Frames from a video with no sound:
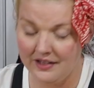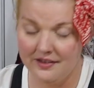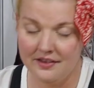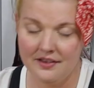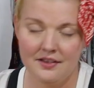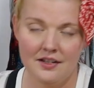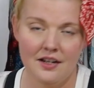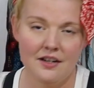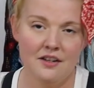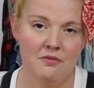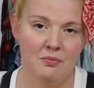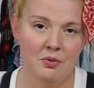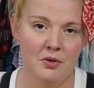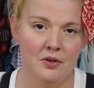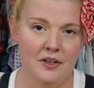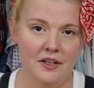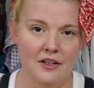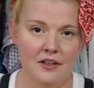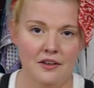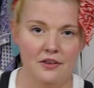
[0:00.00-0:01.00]
instead of
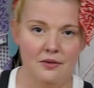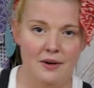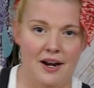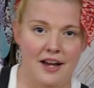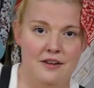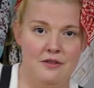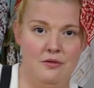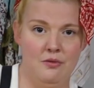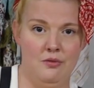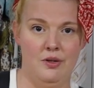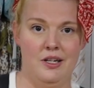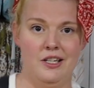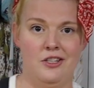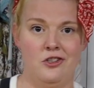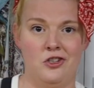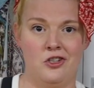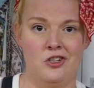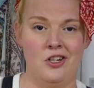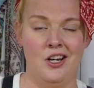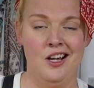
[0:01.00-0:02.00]
pulling a thread,
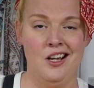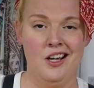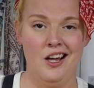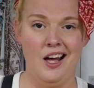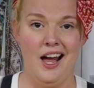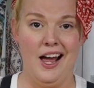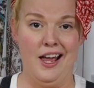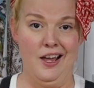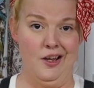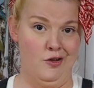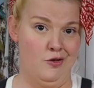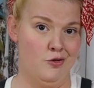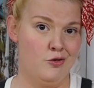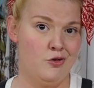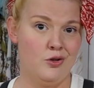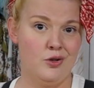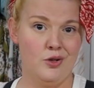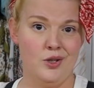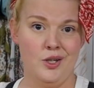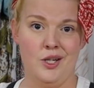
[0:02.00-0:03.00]
which I
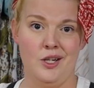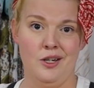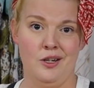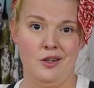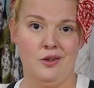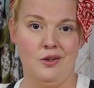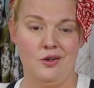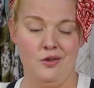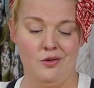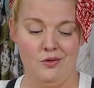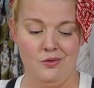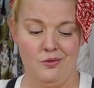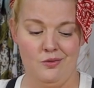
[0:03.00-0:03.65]
usually